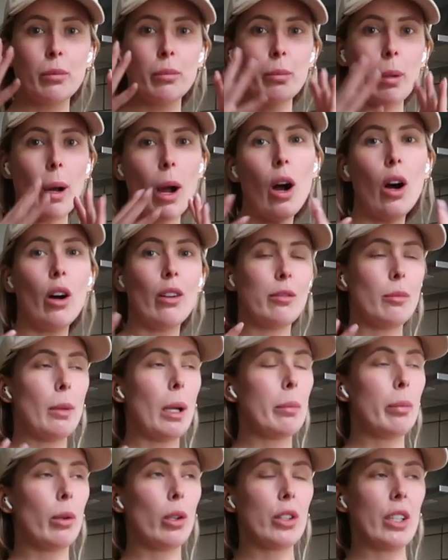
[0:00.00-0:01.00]
part of
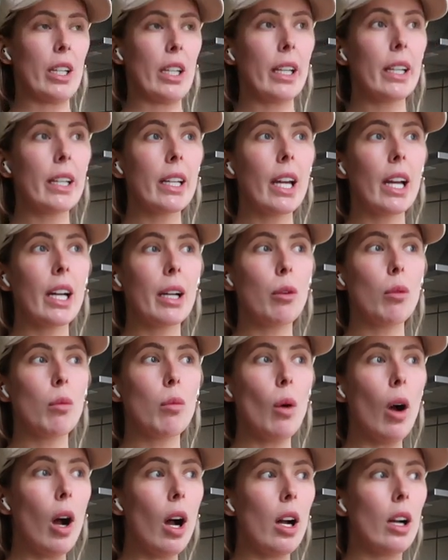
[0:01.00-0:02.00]
my body
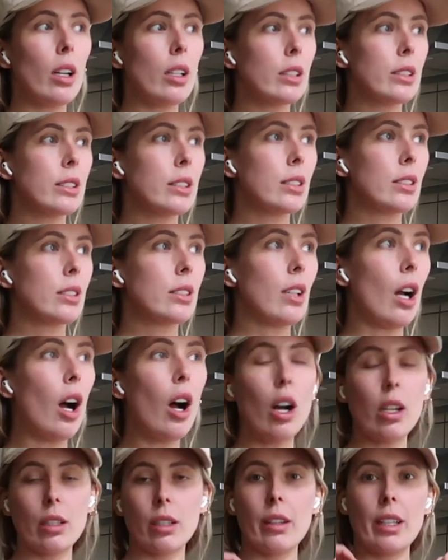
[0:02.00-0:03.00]
works
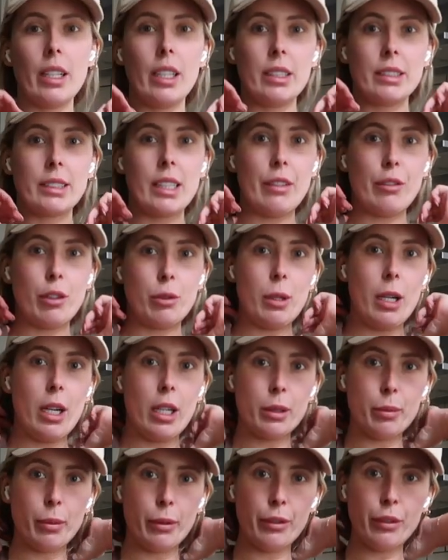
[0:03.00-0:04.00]
harder than it's ever
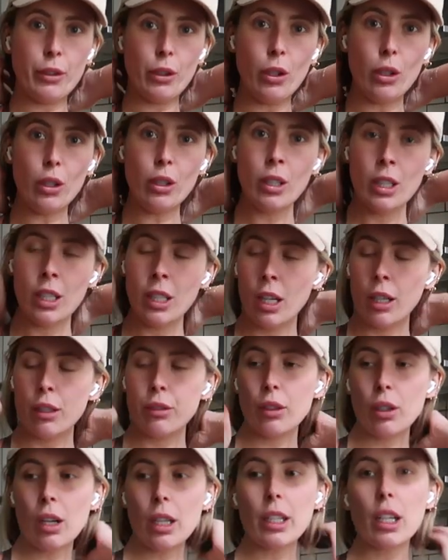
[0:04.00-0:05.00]
worked before. I
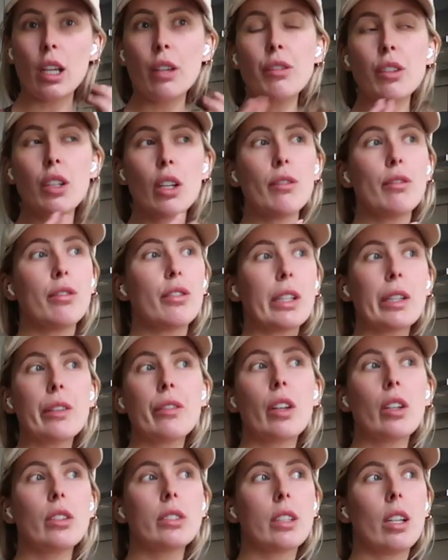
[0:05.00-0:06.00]
feel like if you'd done three of
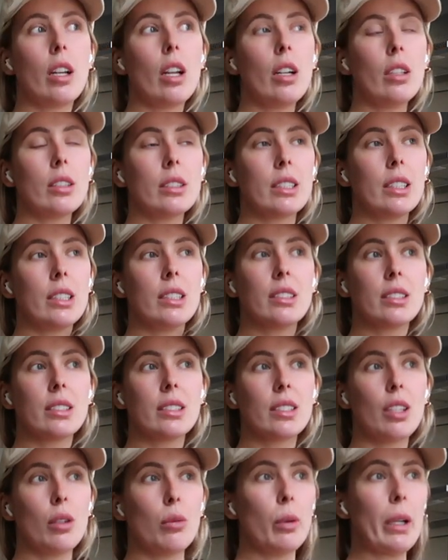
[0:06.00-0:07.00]
those classes
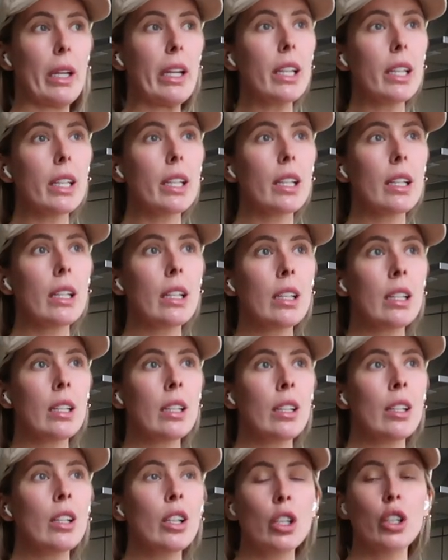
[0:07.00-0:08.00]
a week,
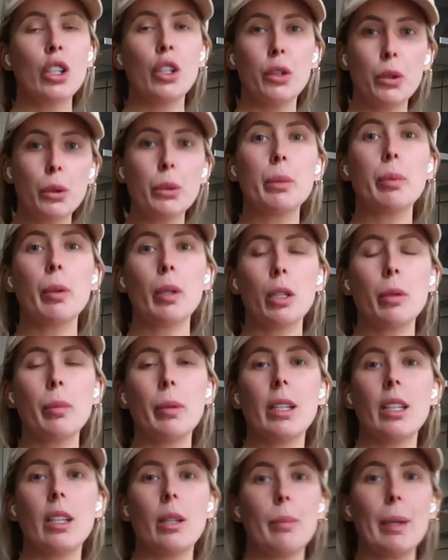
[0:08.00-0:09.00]
you'd probably
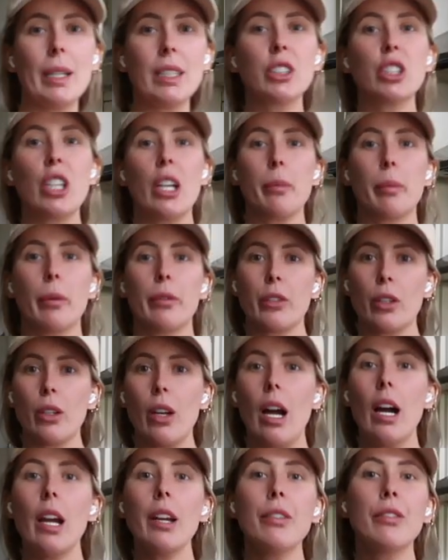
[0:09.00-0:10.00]
be in the best shape of your
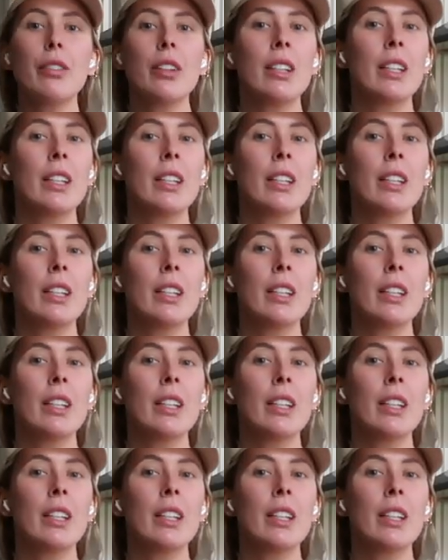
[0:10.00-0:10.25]
life.